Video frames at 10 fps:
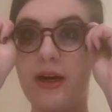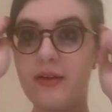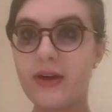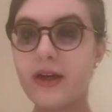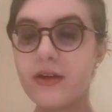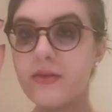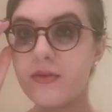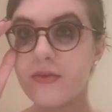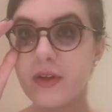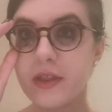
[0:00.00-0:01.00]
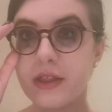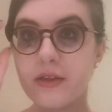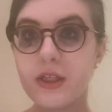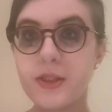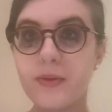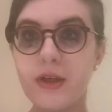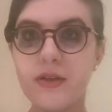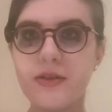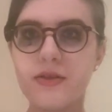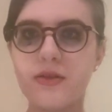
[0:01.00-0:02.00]
I've had very good
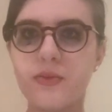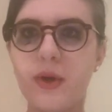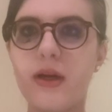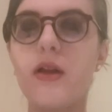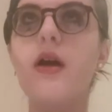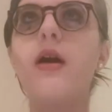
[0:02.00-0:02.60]
experiences as well,